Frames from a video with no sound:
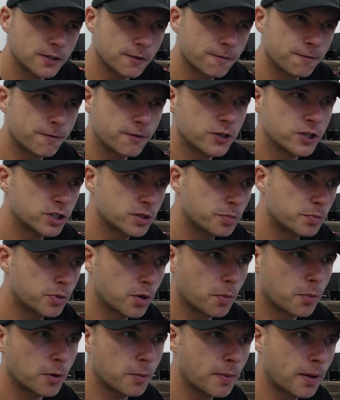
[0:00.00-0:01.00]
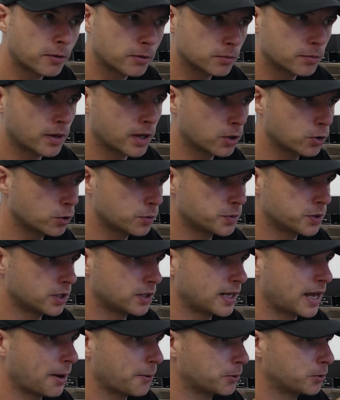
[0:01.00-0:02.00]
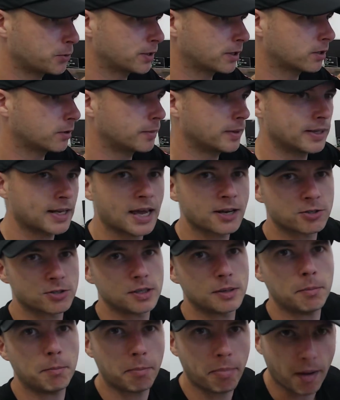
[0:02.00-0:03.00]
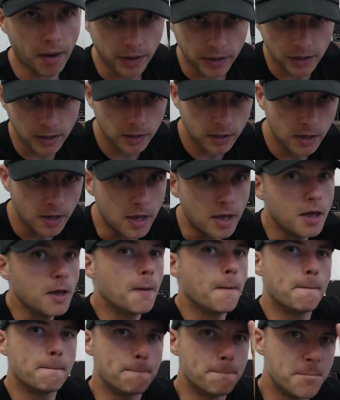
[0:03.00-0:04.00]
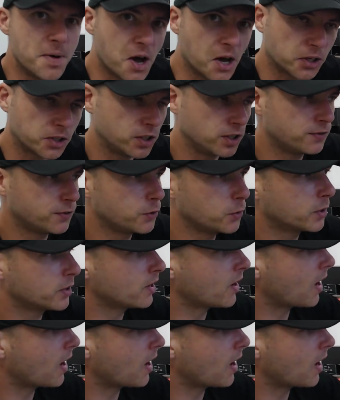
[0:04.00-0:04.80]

the first proper mountain bike group set I would recommend actually buying. But if you want